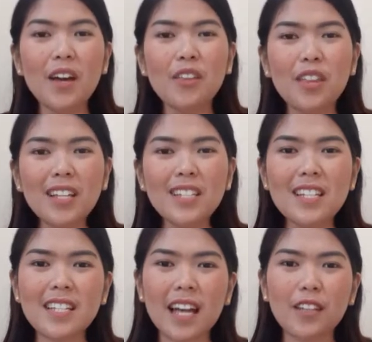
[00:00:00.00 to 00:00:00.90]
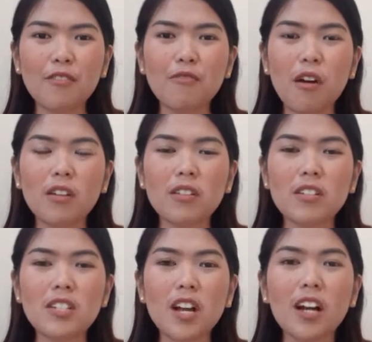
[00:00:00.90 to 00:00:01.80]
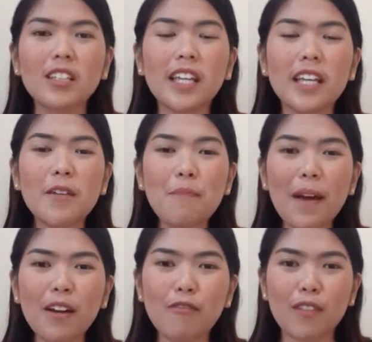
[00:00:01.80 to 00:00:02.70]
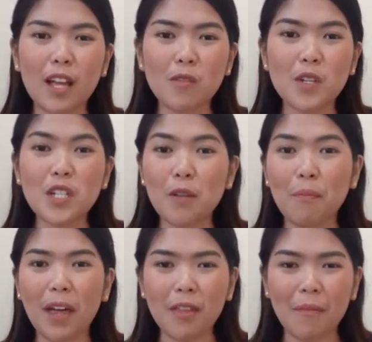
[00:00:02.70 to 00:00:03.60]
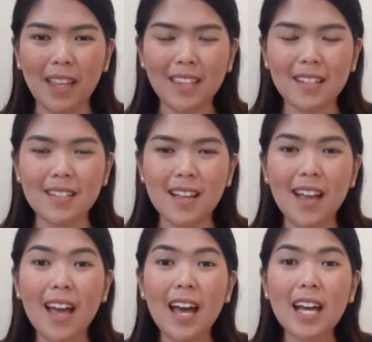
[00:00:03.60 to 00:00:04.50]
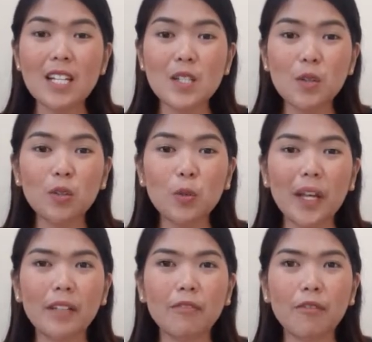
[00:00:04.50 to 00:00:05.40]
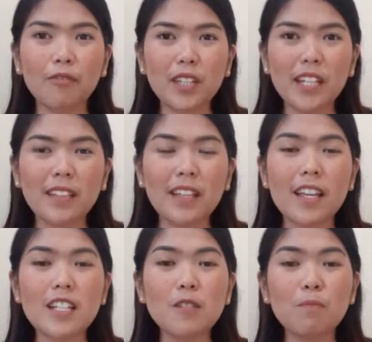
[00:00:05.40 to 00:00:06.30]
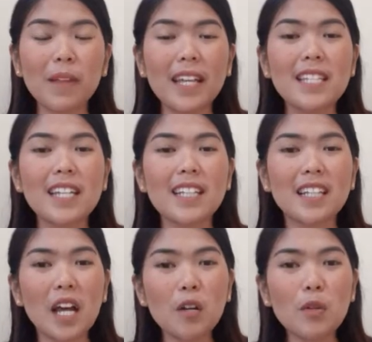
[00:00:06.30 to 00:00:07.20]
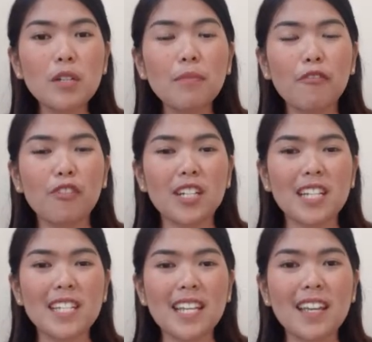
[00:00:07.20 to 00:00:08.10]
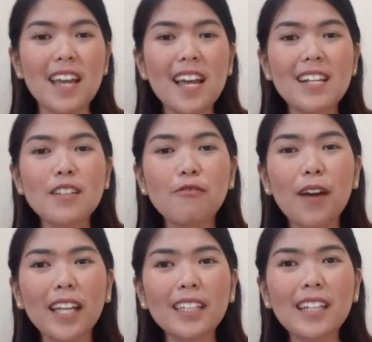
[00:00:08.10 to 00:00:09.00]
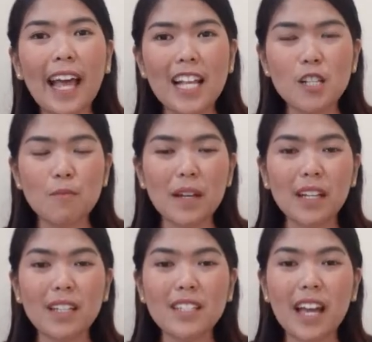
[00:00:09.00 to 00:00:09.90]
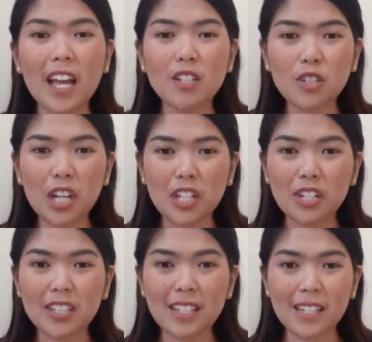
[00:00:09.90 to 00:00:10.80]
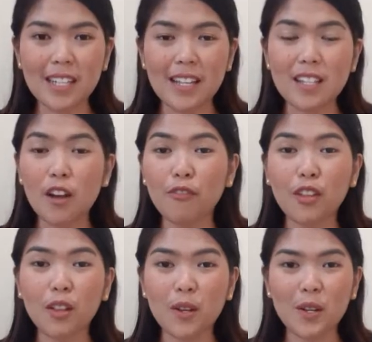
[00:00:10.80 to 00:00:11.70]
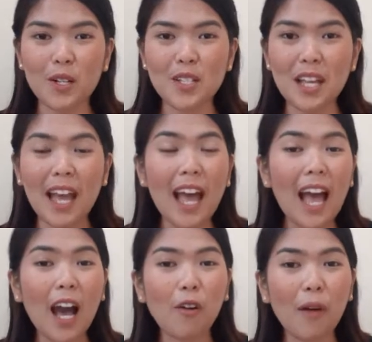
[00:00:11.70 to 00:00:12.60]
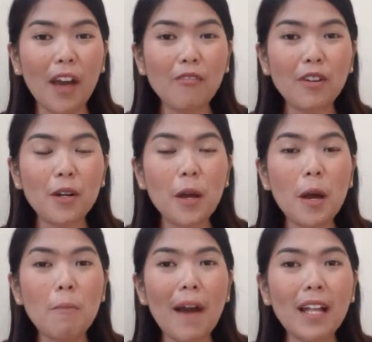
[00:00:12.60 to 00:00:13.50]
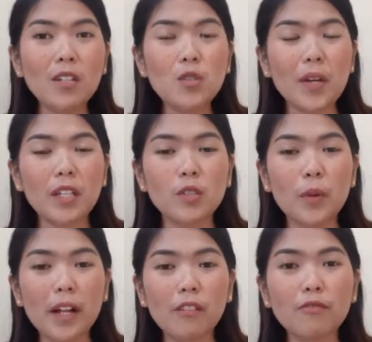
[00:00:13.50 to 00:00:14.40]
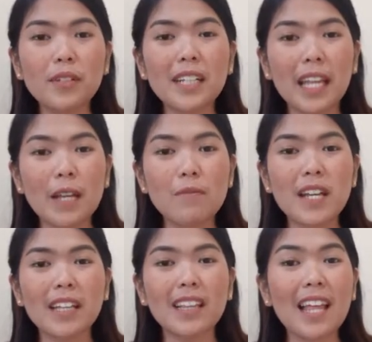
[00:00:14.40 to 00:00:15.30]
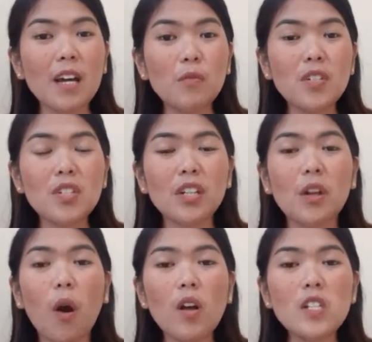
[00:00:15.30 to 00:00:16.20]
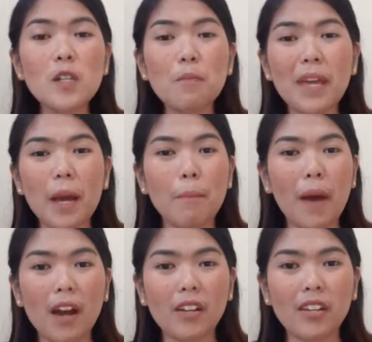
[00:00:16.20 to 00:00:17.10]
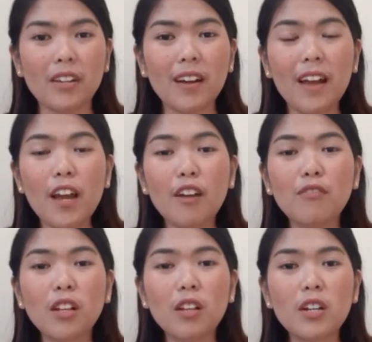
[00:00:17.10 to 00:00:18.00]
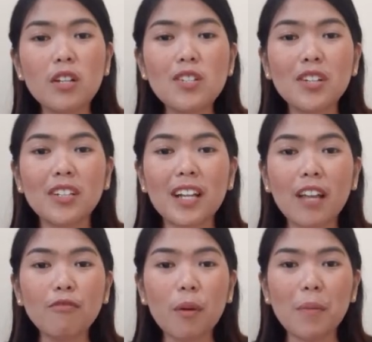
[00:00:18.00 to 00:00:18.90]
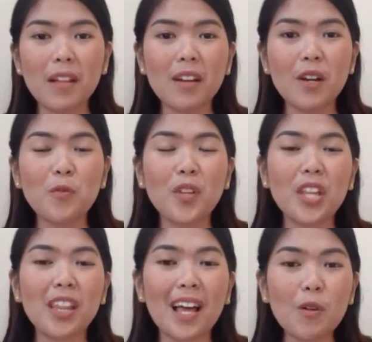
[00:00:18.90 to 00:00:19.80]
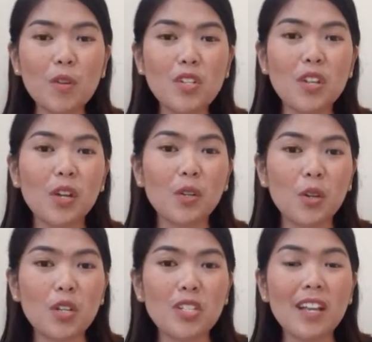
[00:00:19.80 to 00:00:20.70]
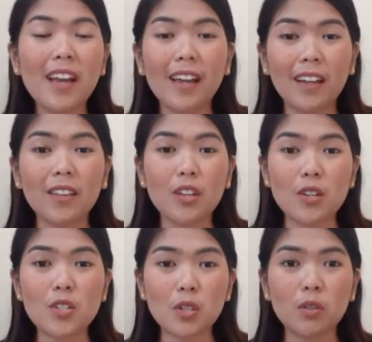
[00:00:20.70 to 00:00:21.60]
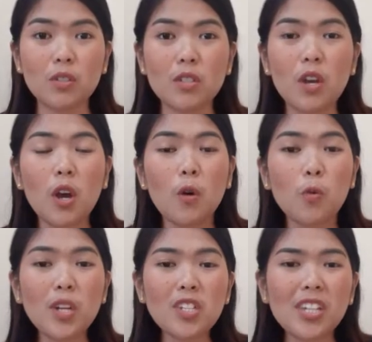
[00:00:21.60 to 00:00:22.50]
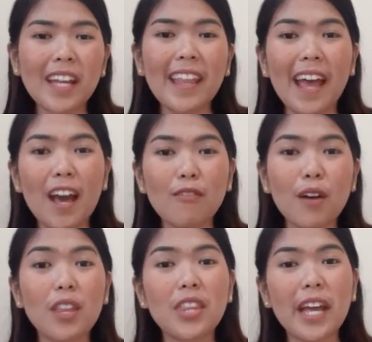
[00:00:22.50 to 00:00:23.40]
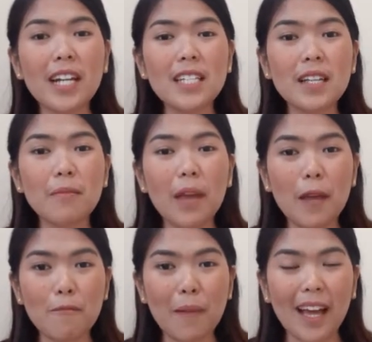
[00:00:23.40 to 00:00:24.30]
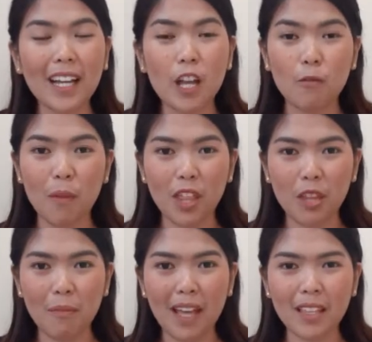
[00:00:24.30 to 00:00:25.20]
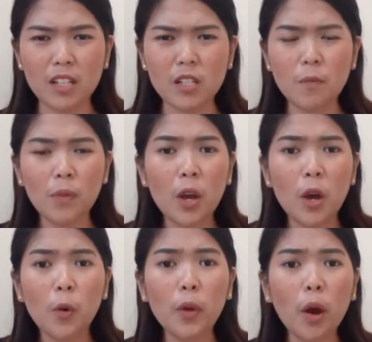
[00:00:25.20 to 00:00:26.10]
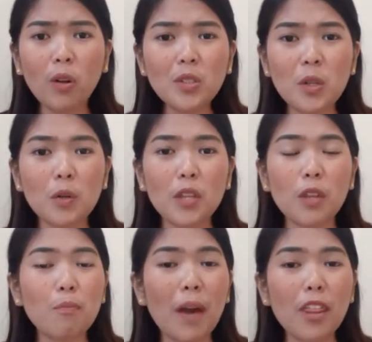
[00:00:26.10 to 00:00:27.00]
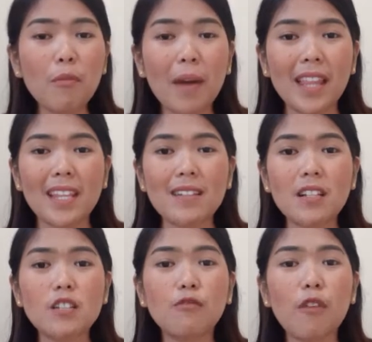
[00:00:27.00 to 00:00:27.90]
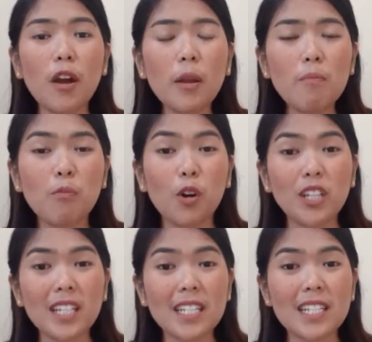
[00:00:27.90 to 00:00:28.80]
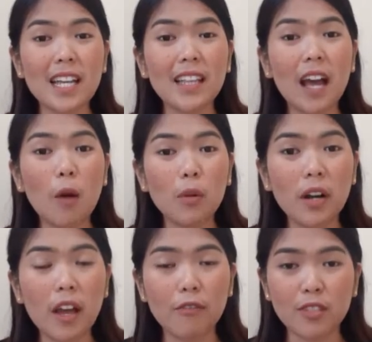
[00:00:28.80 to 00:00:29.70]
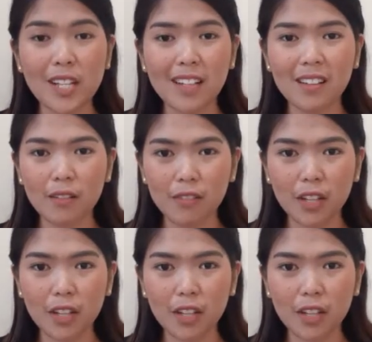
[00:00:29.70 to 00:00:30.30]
This study focused on the impact of language in mathematics, as Zhu 2015 explained that language proficiency is a vital aspect in the educational success of the learners. However, Malin 2012 claimed that language can also be a barrier if the learners are not familiar with the language they use in their schools, which can have a negative impact in mathematics. We all know that mathematics is very important in our everyday living.